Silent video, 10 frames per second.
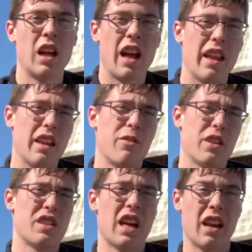And then for the
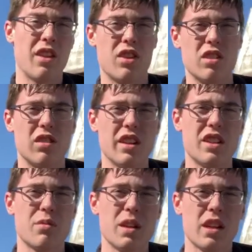second and third run
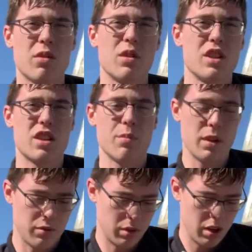this week, we're just going
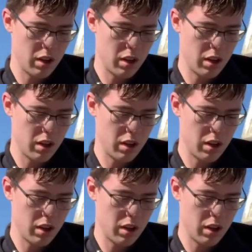to be